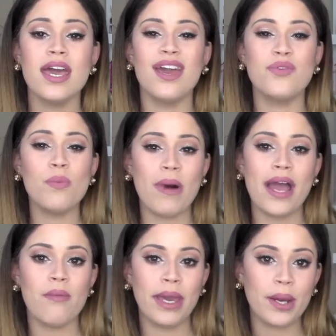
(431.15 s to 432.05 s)
if you buy
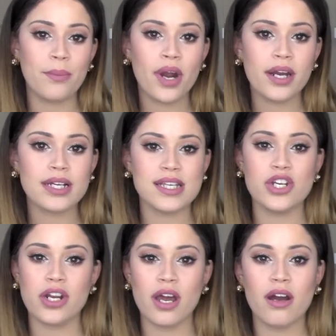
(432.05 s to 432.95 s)
a makeup product and
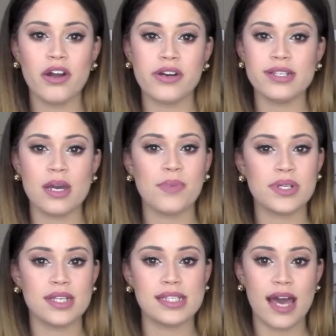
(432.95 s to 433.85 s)
you're not
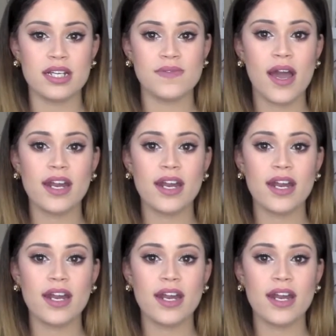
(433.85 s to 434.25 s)
110% satisfied